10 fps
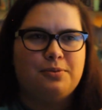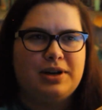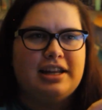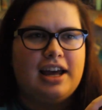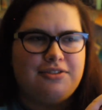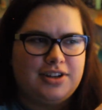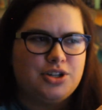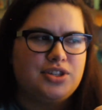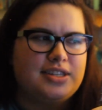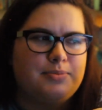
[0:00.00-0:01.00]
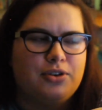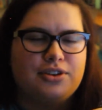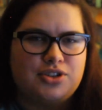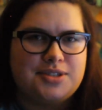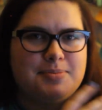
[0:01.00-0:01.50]
when I finished this
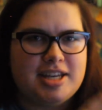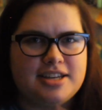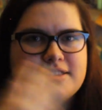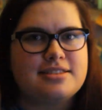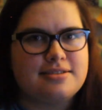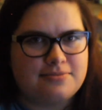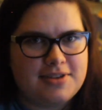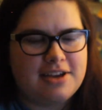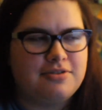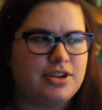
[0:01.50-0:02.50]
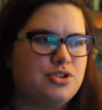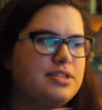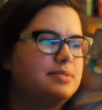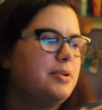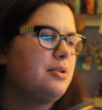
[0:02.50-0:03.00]
book just because I finished
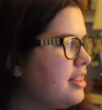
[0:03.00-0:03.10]
this book.